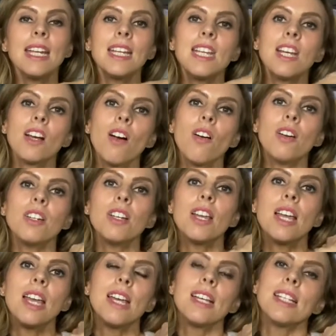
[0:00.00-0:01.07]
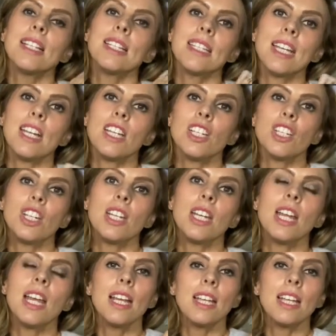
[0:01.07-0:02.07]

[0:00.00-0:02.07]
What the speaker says: and you're kind of stitching